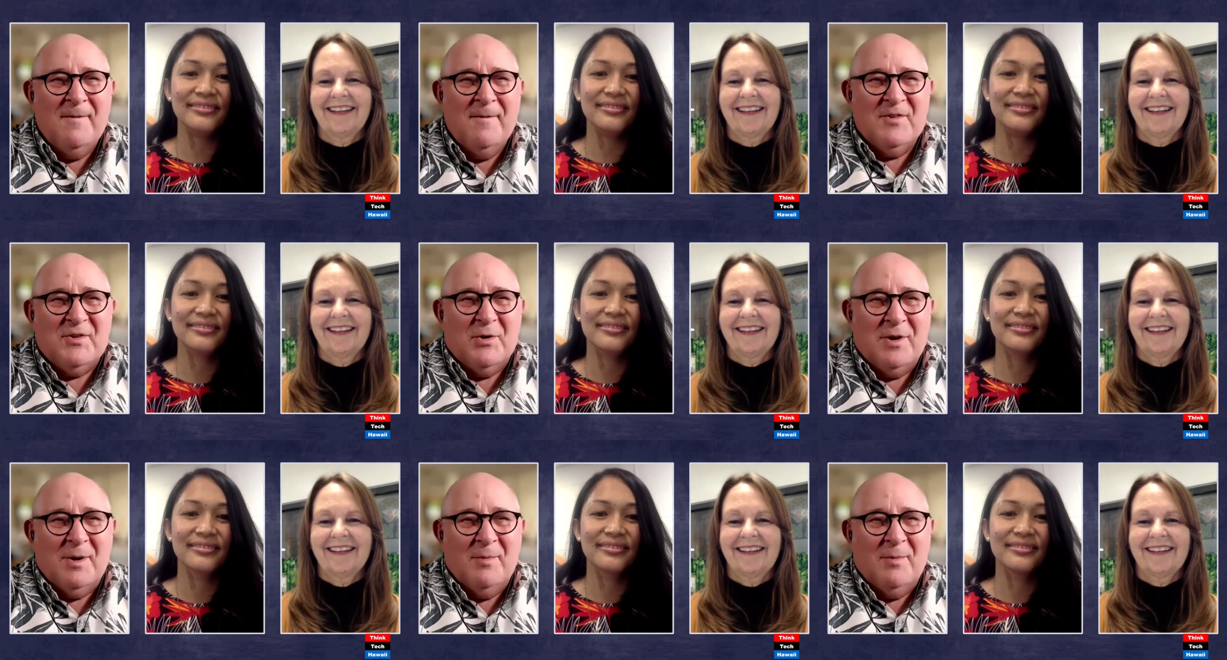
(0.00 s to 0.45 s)

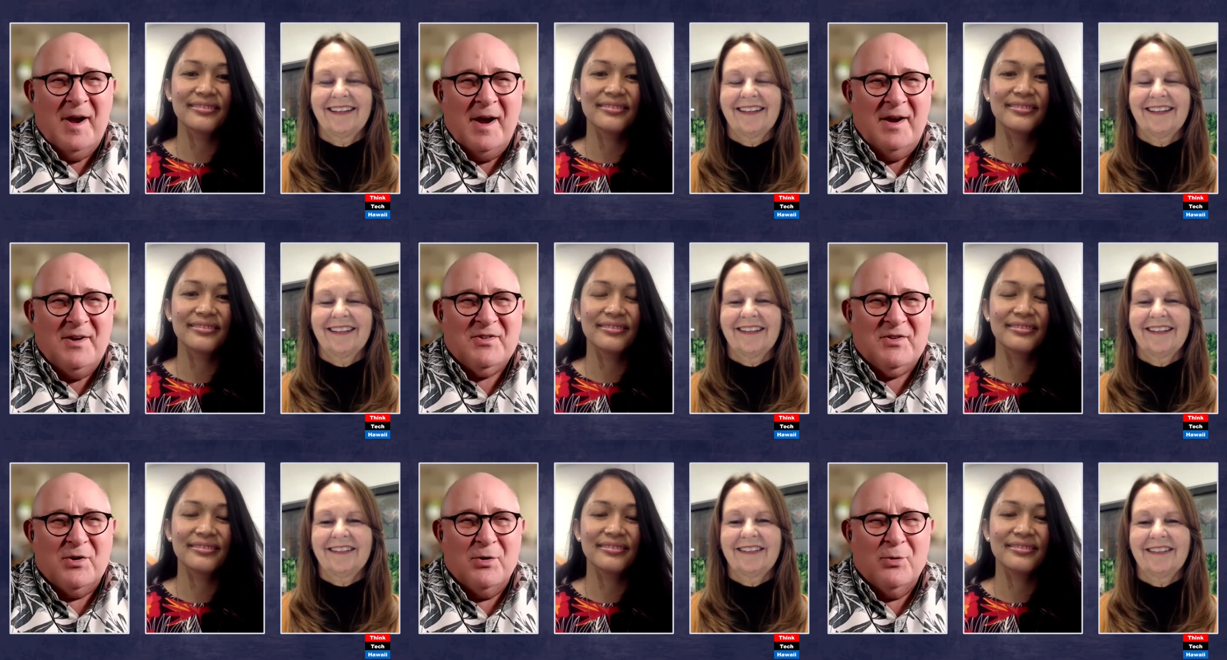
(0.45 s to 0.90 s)
Speaker 1: So let me
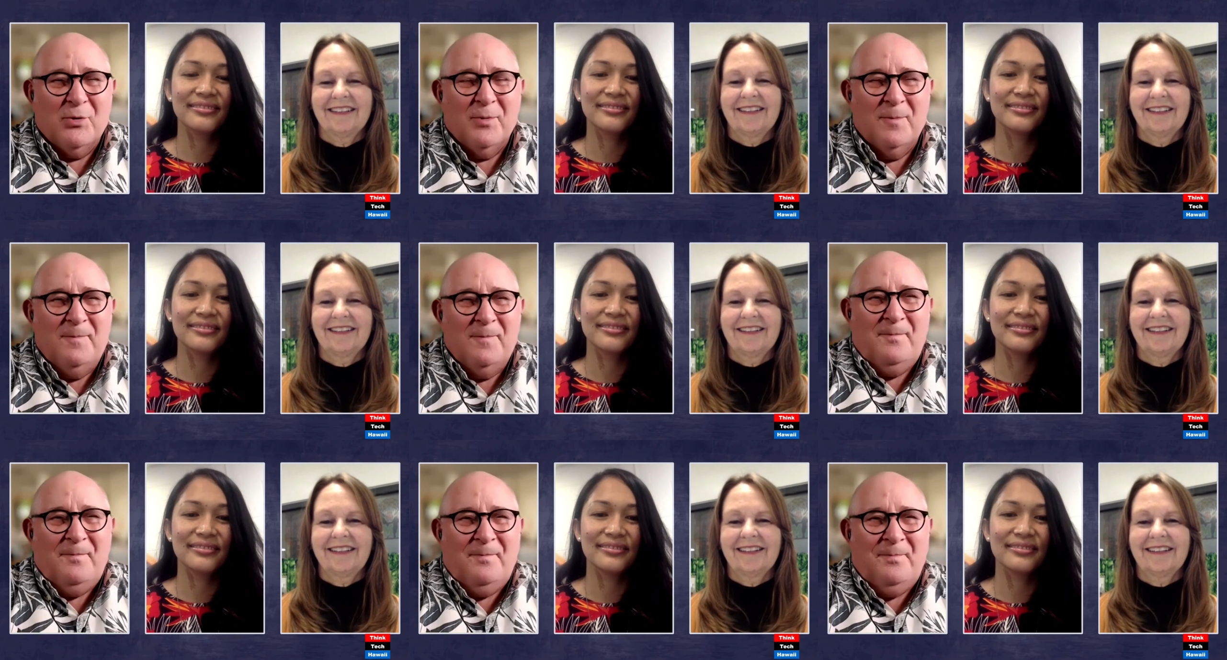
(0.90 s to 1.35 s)
ask you,
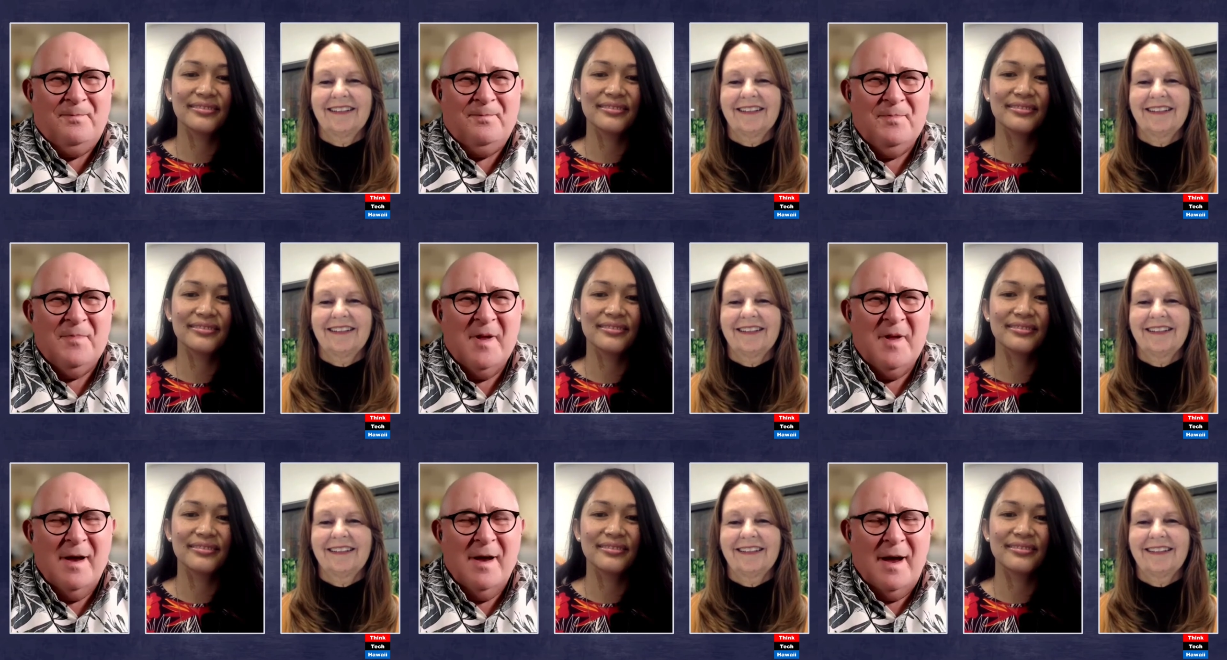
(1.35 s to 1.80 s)

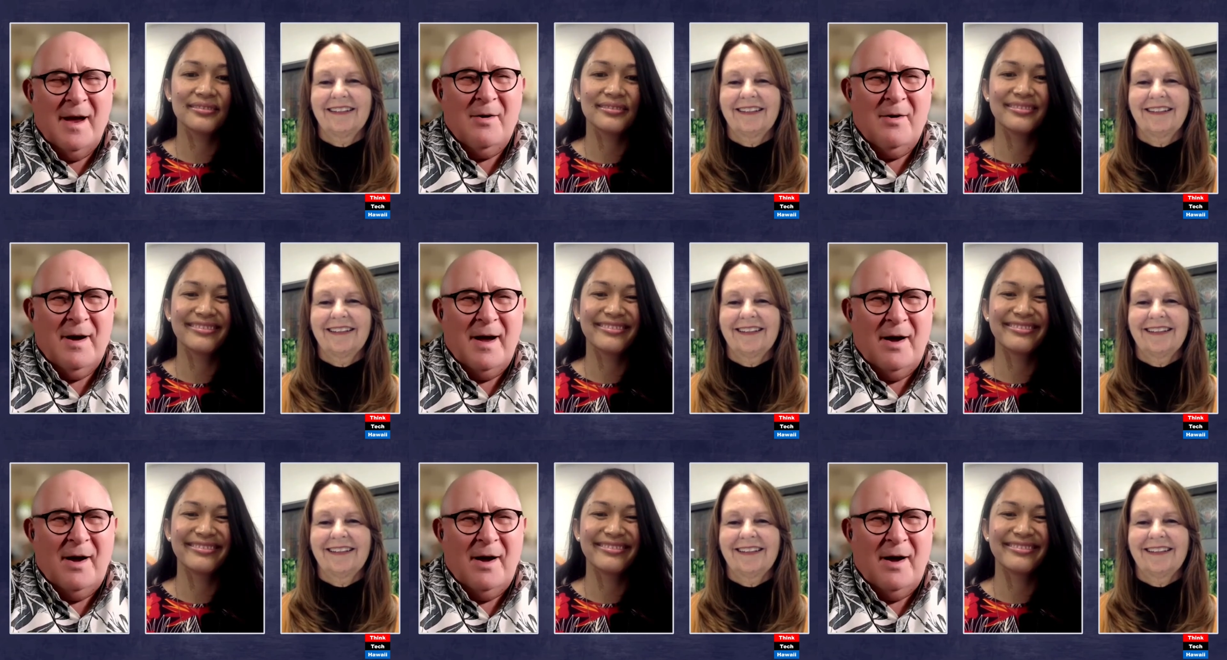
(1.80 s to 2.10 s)
how